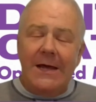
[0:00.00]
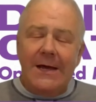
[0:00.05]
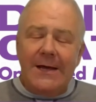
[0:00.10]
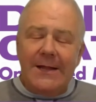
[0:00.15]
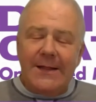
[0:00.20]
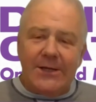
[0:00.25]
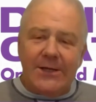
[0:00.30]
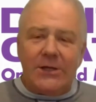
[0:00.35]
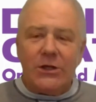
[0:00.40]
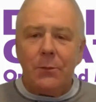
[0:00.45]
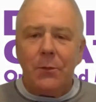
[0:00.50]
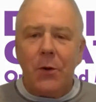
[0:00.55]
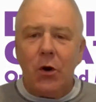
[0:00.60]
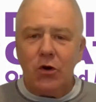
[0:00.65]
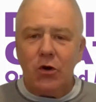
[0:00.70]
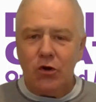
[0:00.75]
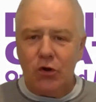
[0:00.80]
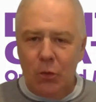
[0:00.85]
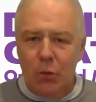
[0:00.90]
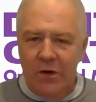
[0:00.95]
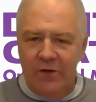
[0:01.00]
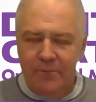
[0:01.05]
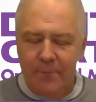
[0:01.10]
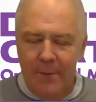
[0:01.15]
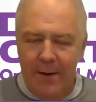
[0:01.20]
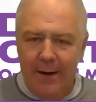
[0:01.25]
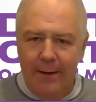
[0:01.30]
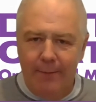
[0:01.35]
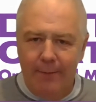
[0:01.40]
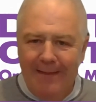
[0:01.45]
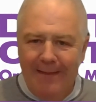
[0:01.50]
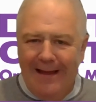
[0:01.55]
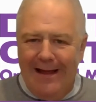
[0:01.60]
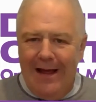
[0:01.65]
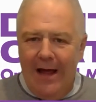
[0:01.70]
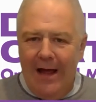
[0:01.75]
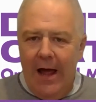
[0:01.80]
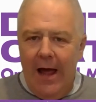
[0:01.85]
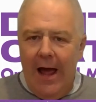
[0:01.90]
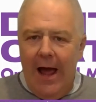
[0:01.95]
This is a personal one of mine.
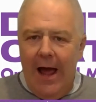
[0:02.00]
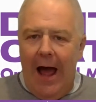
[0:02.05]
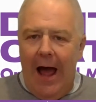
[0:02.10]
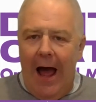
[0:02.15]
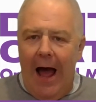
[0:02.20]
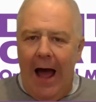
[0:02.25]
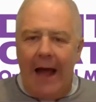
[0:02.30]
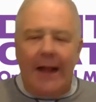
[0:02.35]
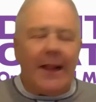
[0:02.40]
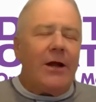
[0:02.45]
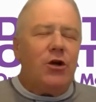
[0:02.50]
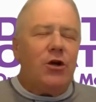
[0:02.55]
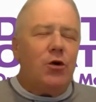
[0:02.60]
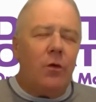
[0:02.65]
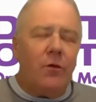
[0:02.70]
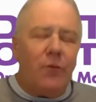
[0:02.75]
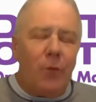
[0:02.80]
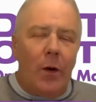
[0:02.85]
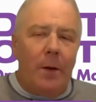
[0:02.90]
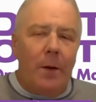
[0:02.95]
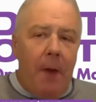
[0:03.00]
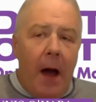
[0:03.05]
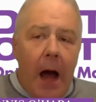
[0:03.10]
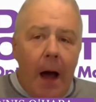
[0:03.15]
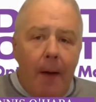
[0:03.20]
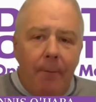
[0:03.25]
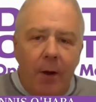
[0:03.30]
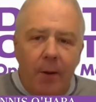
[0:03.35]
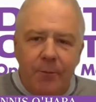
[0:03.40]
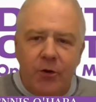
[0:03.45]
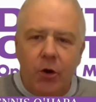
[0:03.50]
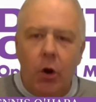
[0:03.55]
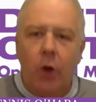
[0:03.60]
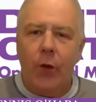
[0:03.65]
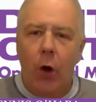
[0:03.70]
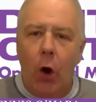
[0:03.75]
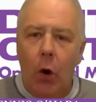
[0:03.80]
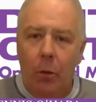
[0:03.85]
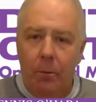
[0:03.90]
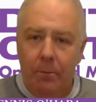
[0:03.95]
I like to avoid pop-ups on
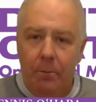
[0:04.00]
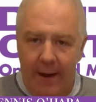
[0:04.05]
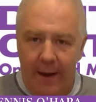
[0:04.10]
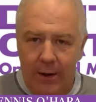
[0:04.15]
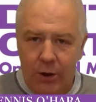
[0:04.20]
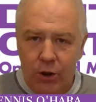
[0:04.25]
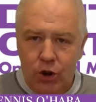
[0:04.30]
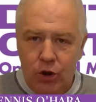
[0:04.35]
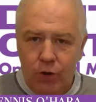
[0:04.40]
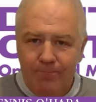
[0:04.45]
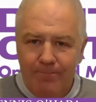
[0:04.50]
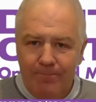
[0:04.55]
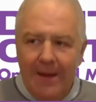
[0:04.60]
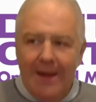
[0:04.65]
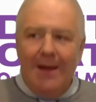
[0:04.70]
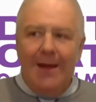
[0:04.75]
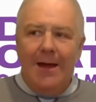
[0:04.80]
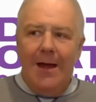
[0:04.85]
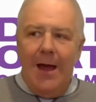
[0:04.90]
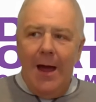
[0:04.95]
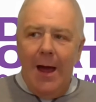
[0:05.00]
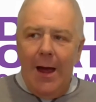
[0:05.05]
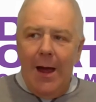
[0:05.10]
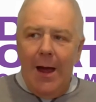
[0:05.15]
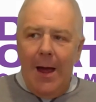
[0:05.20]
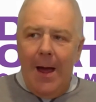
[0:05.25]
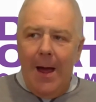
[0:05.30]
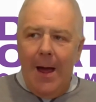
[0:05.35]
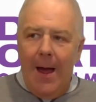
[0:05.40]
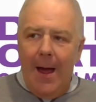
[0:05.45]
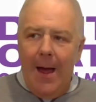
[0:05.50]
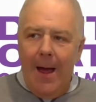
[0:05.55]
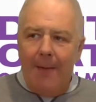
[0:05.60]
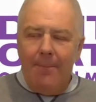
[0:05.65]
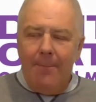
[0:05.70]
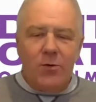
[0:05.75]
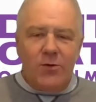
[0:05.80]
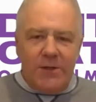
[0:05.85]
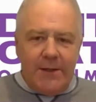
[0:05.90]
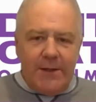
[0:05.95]
the home page.
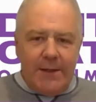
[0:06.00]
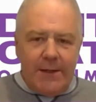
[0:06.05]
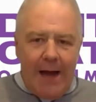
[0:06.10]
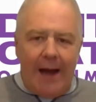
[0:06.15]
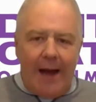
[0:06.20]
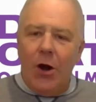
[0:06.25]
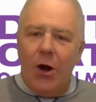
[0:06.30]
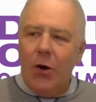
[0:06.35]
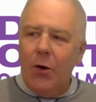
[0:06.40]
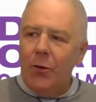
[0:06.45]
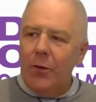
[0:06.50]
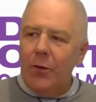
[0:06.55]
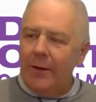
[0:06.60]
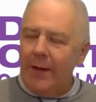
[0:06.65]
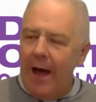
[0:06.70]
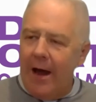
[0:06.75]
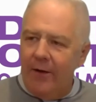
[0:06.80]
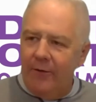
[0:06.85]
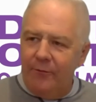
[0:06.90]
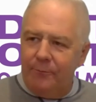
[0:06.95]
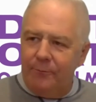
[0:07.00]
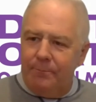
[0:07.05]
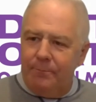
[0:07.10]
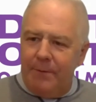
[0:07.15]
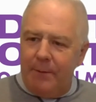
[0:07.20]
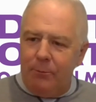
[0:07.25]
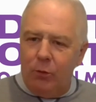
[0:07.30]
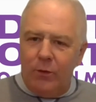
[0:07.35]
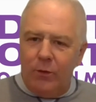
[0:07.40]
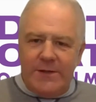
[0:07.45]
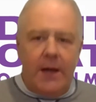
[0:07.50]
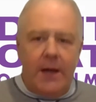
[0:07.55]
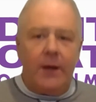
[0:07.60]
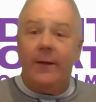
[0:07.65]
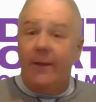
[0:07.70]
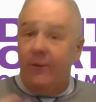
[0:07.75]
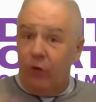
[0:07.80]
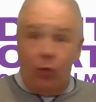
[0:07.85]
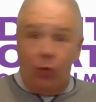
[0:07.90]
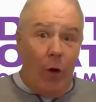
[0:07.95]
Most of the time, I know a lot of people will tell you
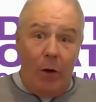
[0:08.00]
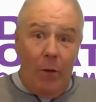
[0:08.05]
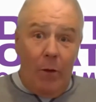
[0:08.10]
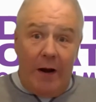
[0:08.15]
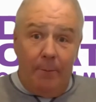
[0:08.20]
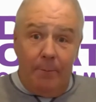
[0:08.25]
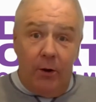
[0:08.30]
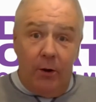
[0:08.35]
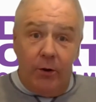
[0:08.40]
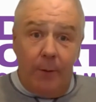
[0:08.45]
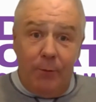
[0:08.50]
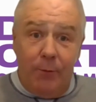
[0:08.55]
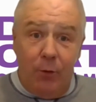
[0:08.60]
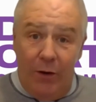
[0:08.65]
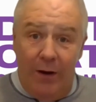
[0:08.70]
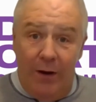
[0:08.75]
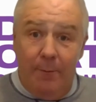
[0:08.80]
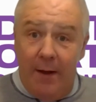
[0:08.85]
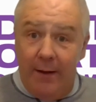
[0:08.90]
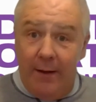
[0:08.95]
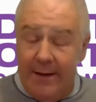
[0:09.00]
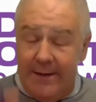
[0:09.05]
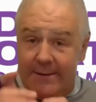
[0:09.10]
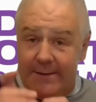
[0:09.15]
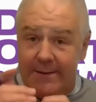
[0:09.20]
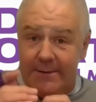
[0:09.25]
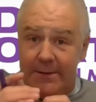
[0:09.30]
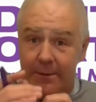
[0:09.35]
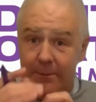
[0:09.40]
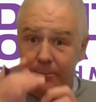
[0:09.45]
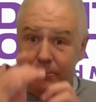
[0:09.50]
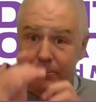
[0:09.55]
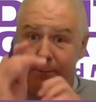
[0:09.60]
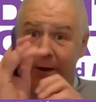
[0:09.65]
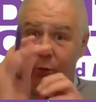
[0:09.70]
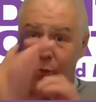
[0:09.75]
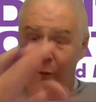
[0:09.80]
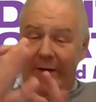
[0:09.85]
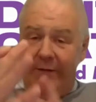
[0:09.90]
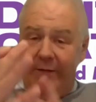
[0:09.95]
that's a great way to build up your email list is to
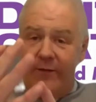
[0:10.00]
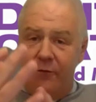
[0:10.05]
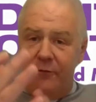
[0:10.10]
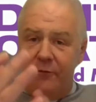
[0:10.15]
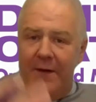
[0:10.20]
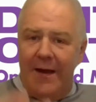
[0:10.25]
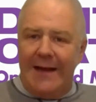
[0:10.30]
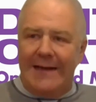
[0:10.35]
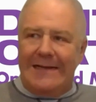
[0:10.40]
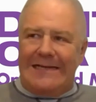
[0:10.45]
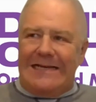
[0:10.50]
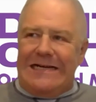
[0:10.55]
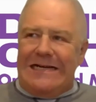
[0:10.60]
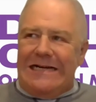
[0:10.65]
get right in their face.